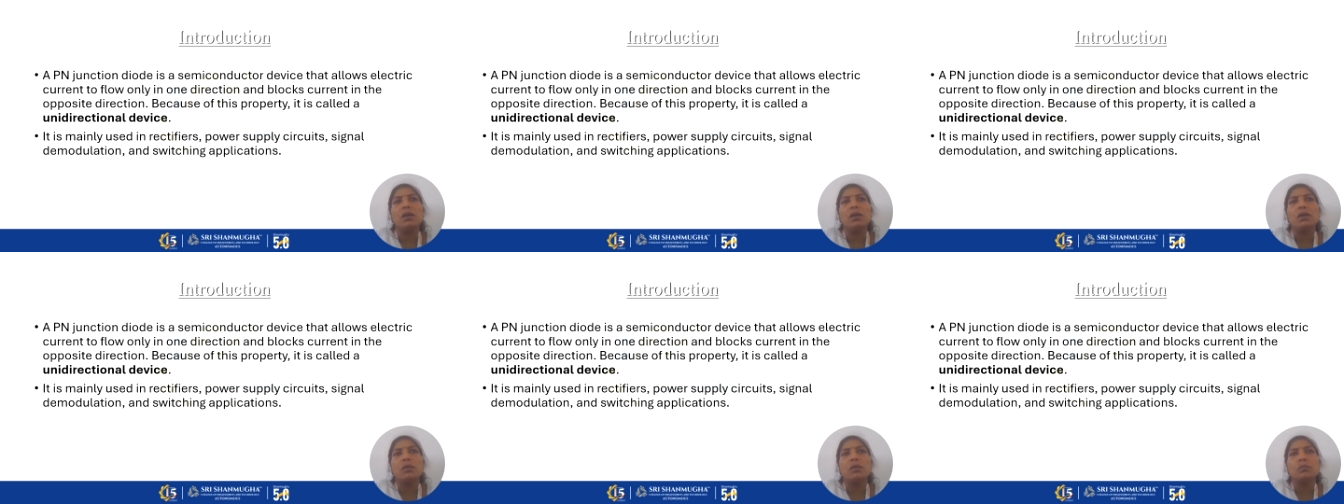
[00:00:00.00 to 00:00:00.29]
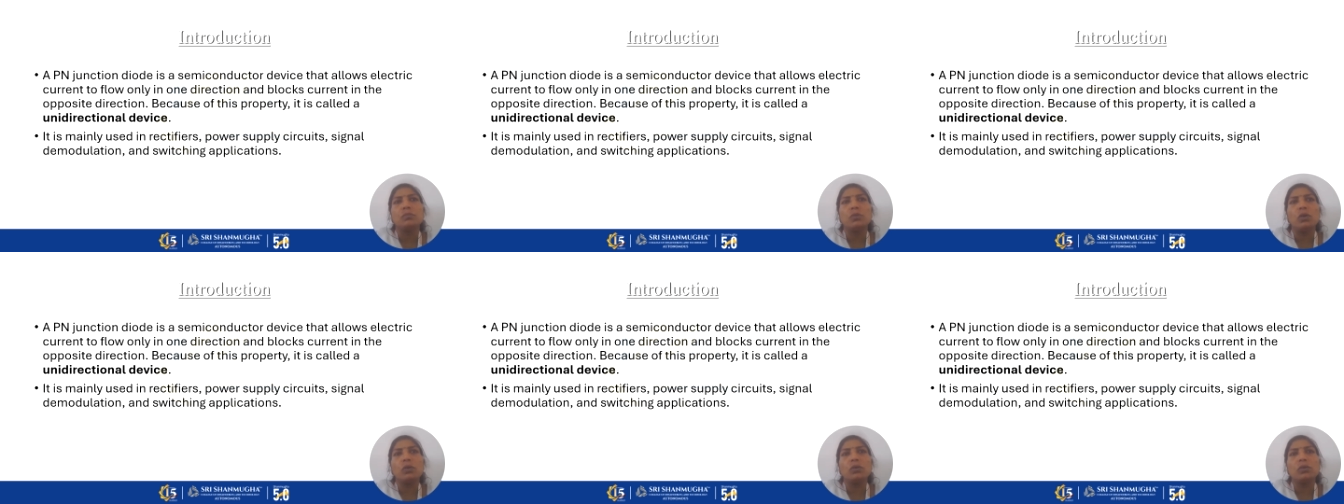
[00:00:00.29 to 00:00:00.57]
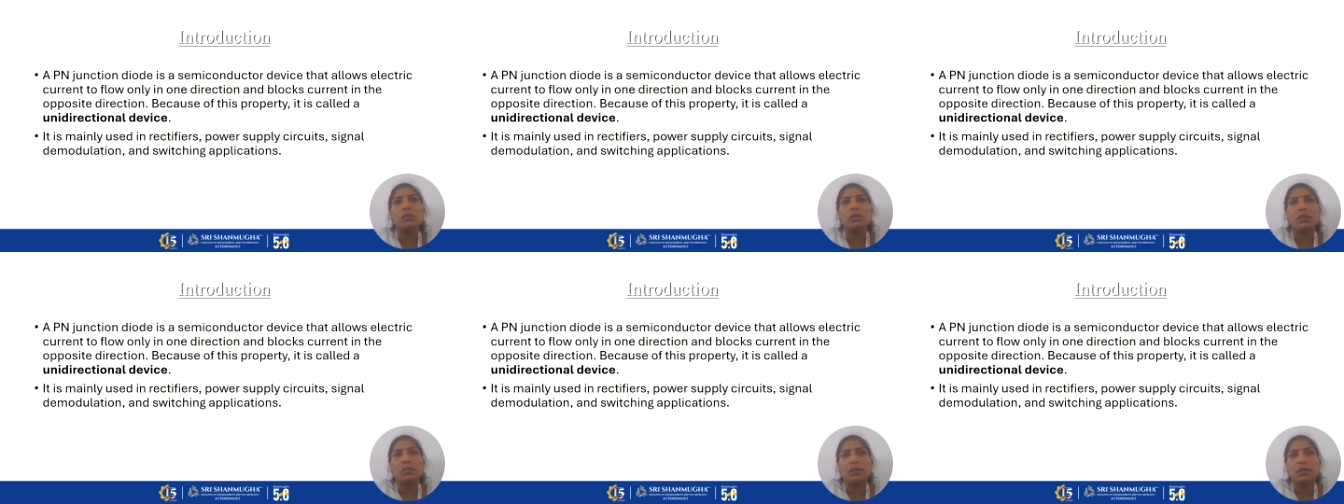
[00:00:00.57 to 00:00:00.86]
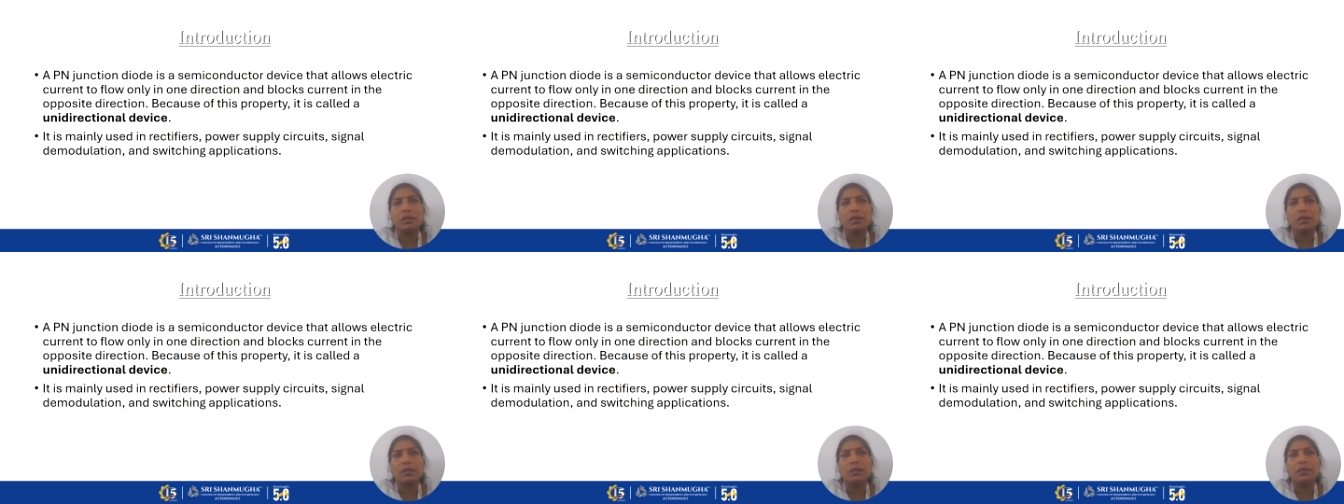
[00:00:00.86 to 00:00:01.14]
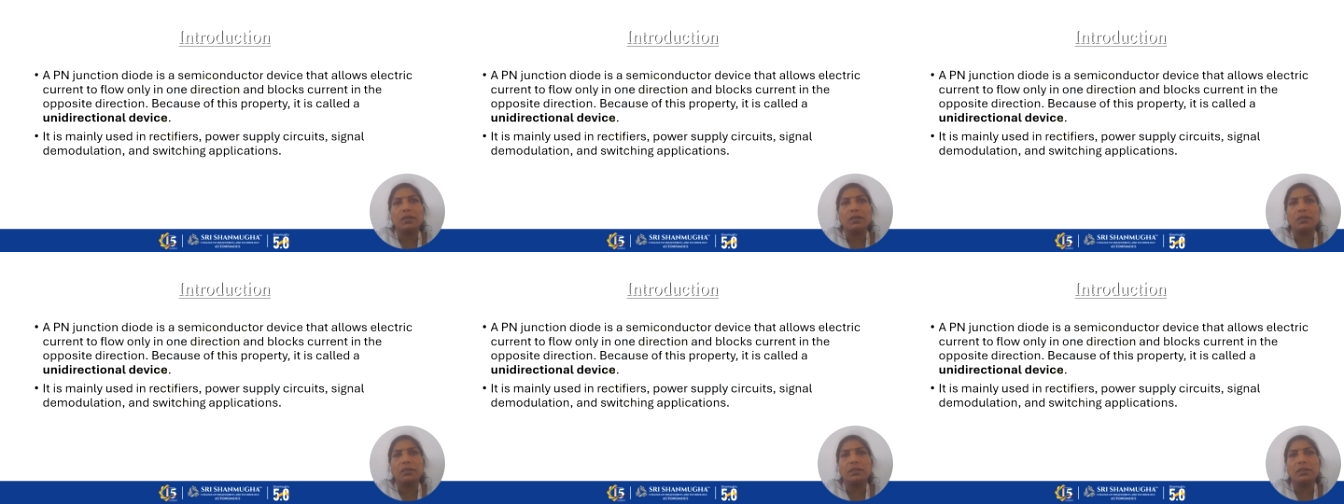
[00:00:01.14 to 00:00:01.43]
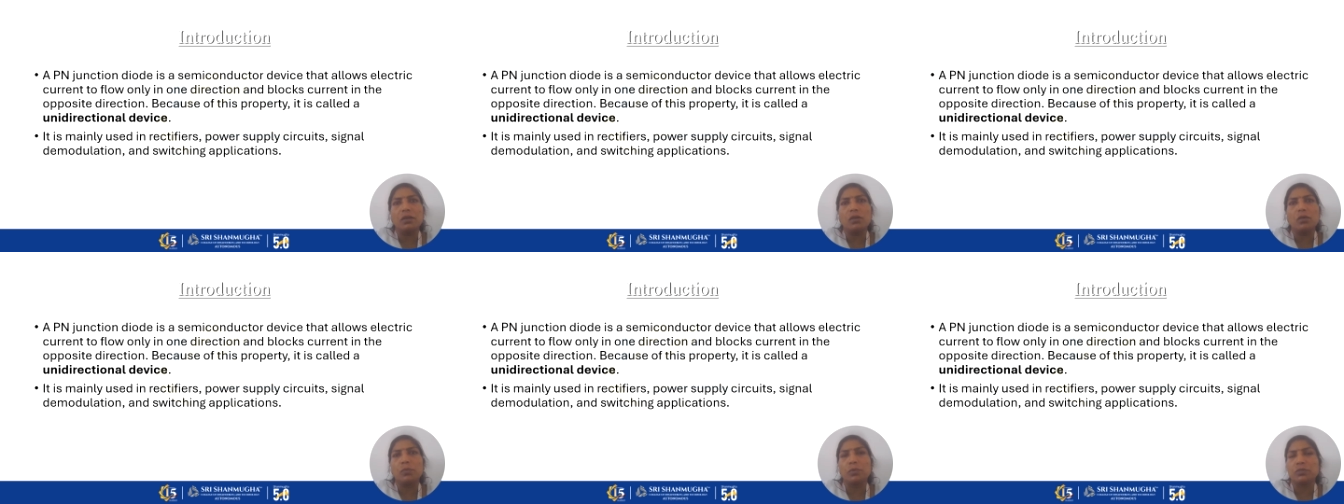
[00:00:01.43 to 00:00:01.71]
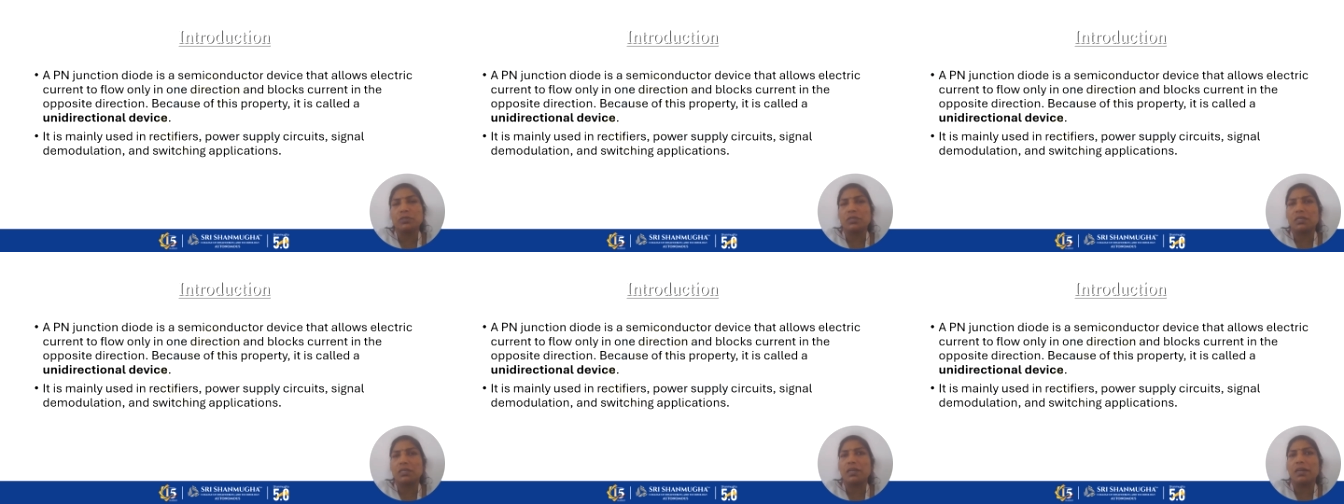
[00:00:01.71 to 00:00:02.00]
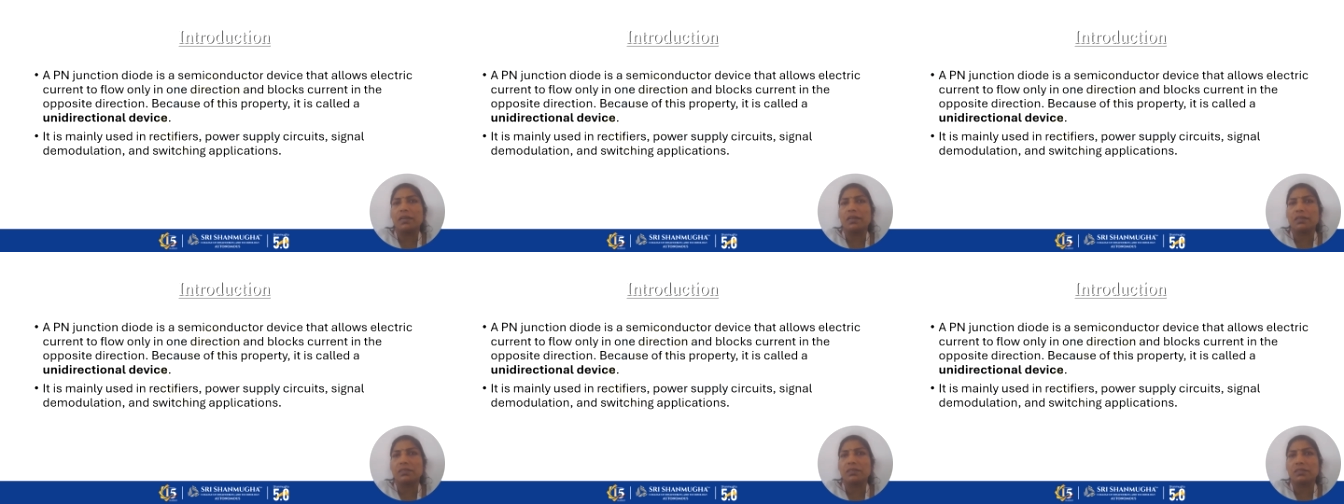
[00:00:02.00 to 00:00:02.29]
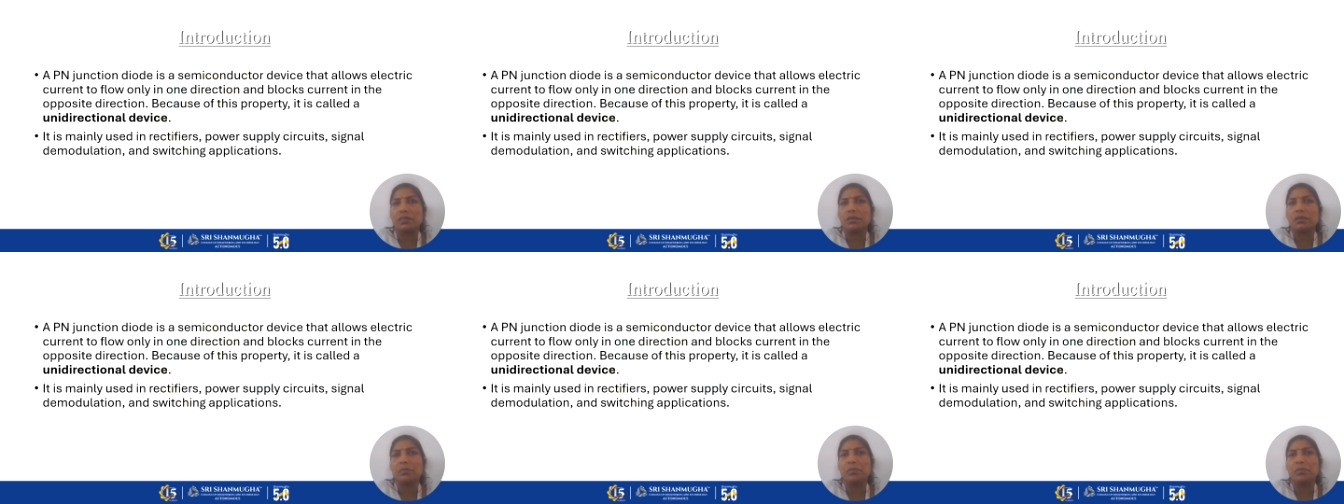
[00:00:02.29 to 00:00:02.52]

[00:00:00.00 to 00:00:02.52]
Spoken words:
block current in the opposite direction.